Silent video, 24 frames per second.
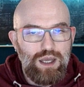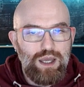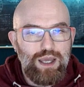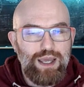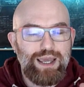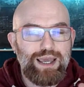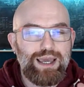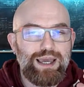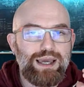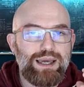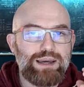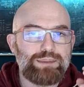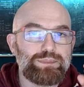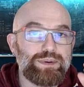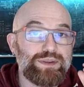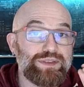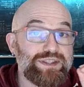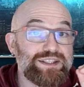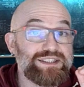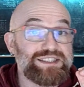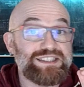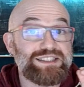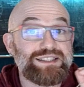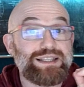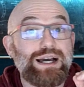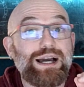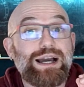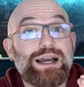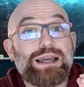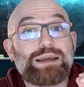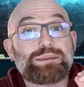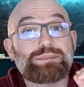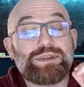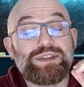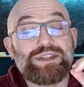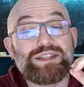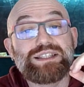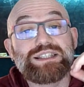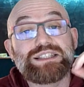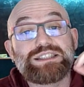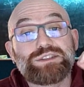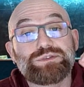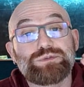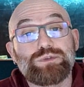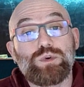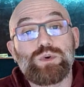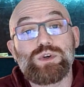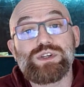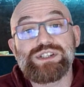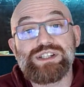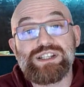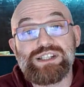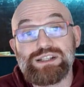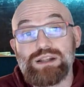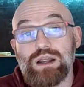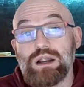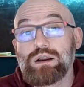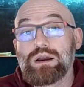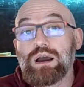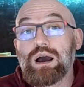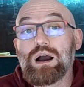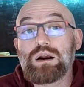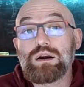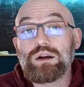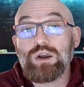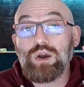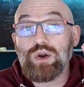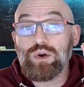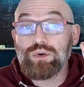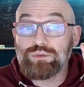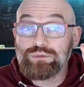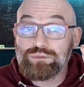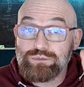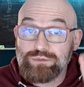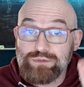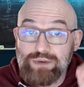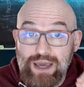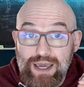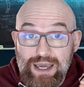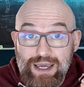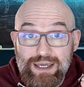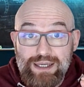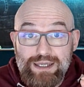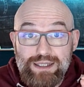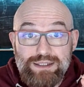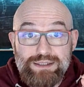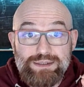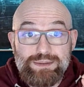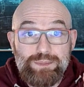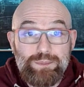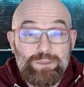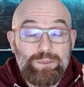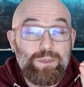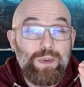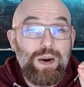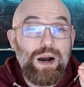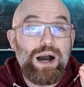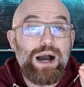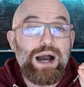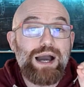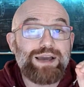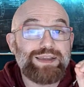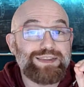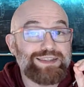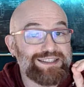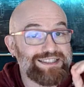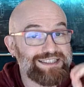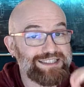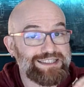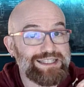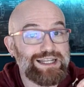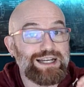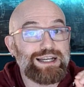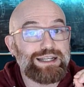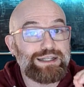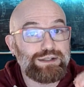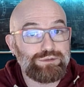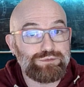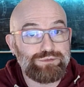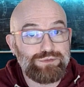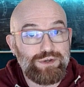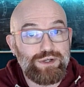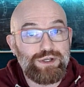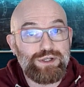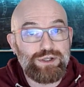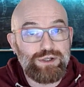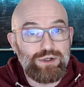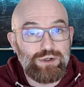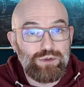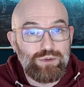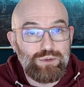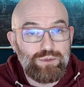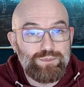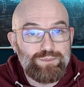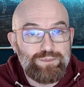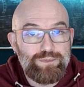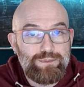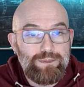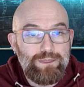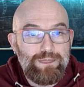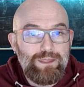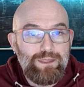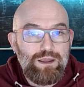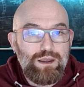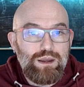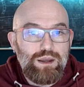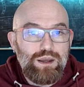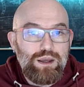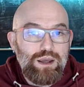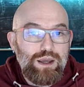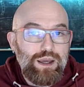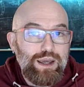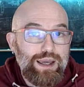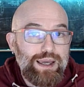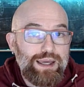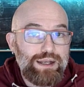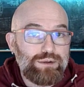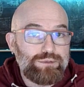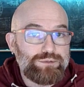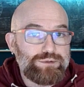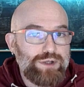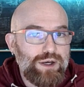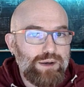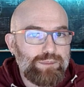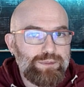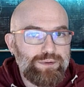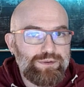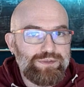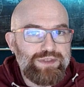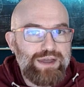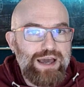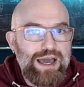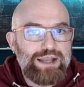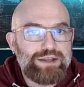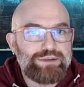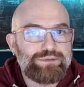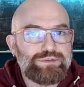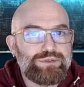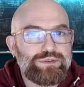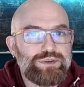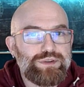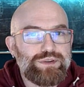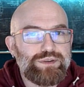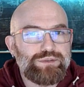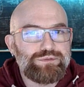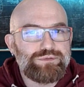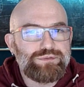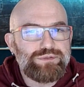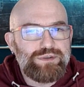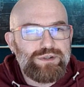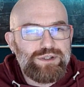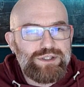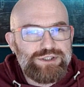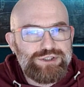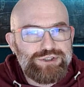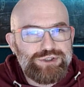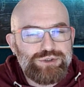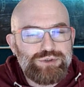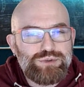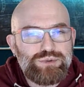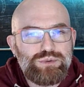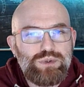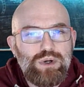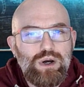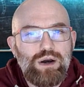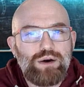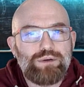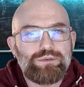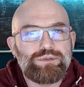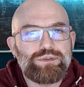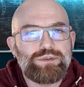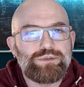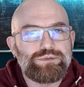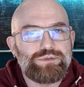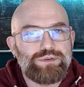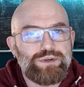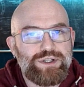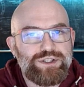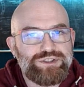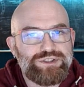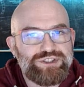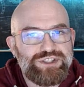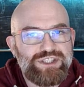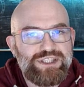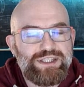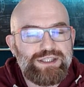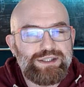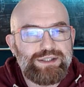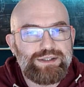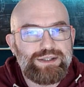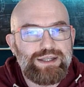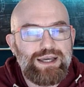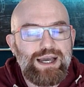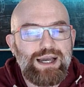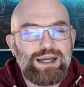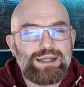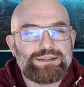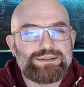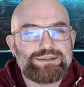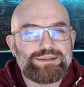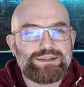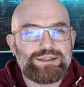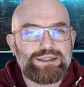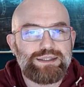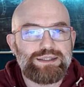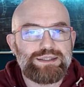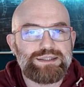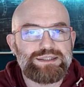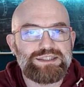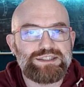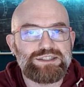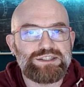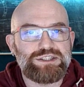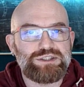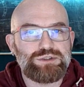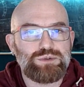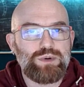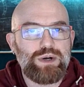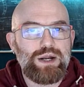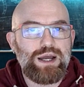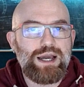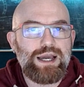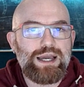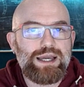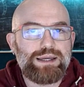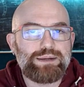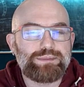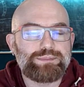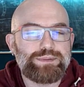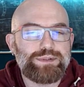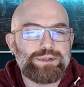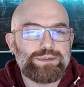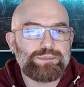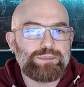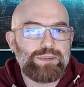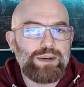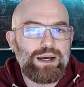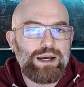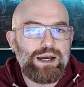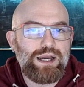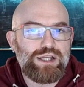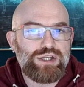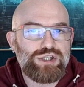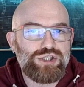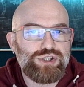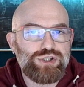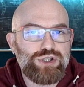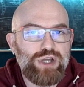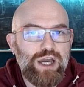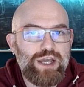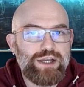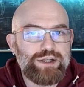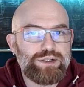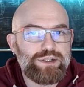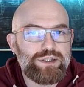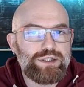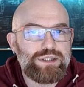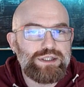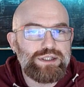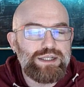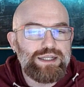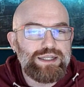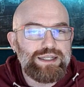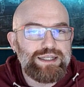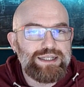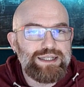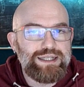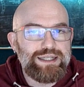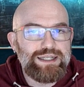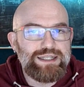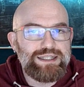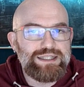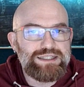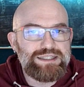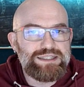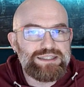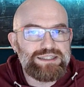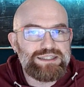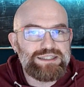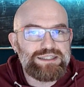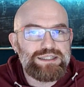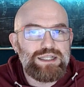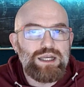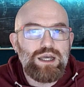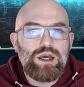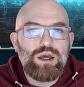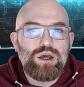But this time, these forces are conveyed by the sign of Virgo. And on top of that, the virtue of the Virgin that is described by Steiner is